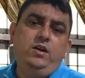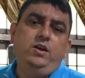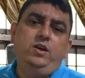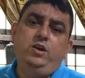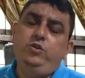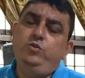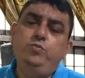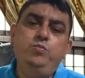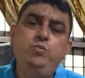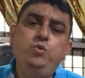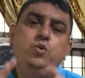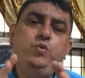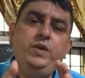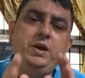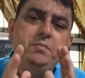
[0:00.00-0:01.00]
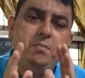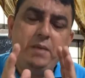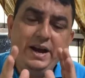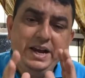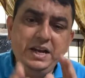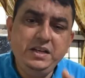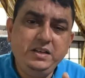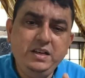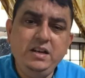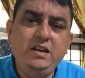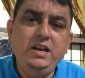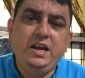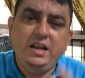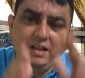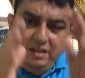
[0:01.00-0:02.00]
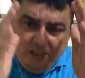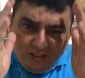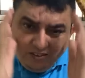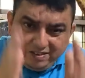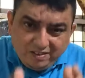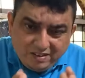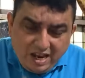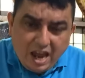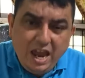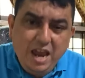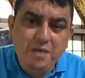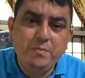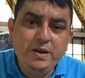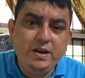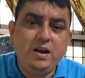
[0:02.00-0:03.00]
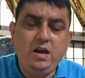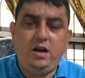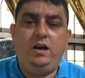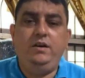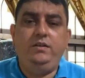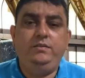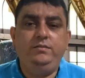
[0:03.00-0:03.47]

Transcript: is moving mightily in this time and hour.